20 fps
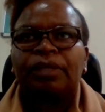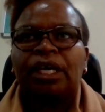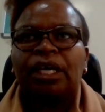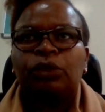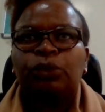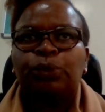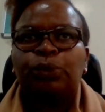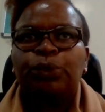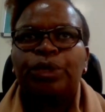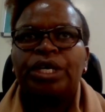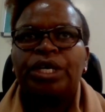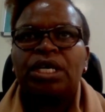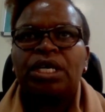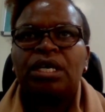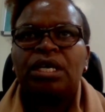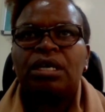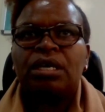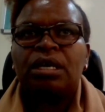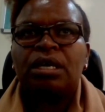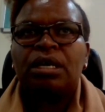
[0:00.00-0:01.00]
As
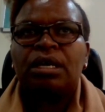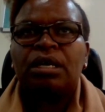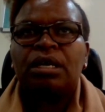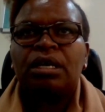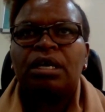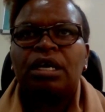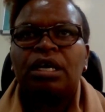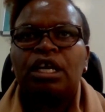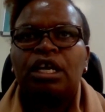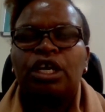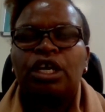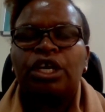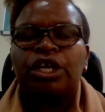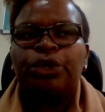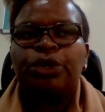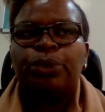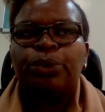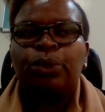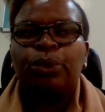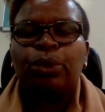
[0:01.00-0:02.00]
we
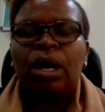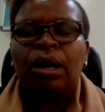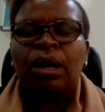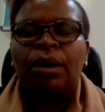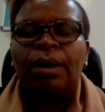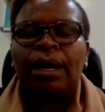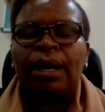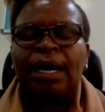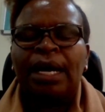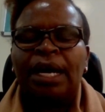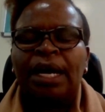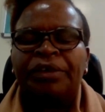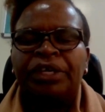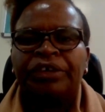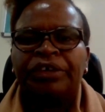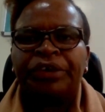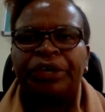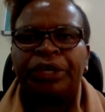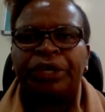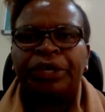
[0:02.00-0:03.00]
know, our
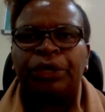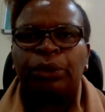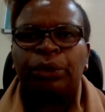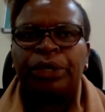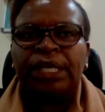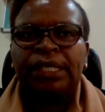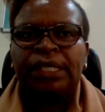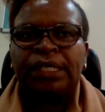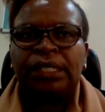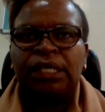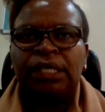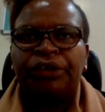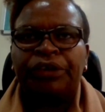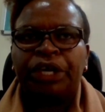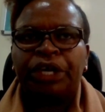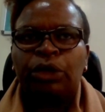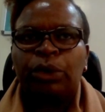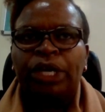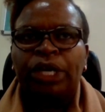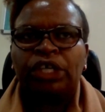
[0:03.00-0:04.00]
current
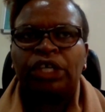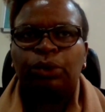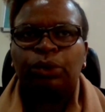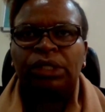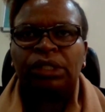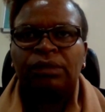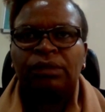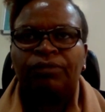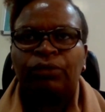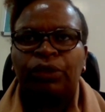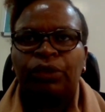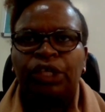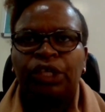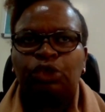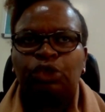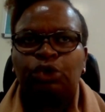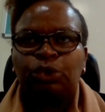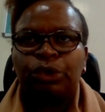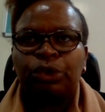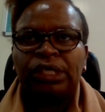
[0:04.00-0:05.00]
regulations for the
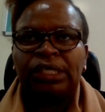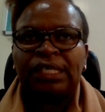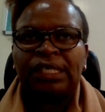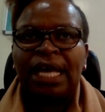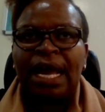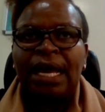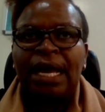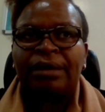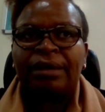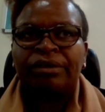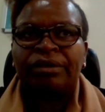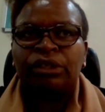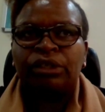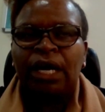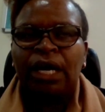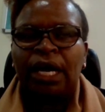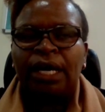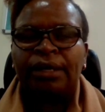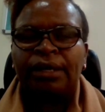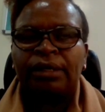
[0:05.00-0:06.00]
insurance are
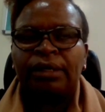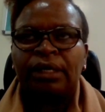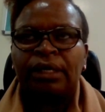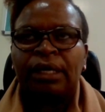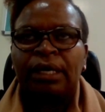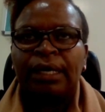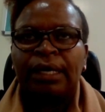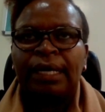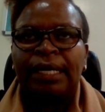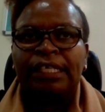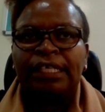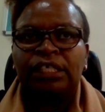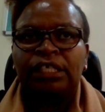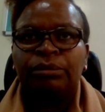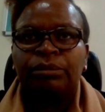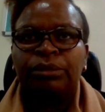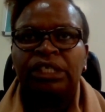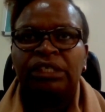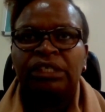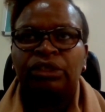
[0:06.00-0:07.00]
a
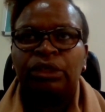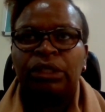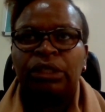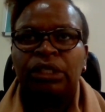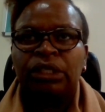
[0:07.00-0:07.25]
little bit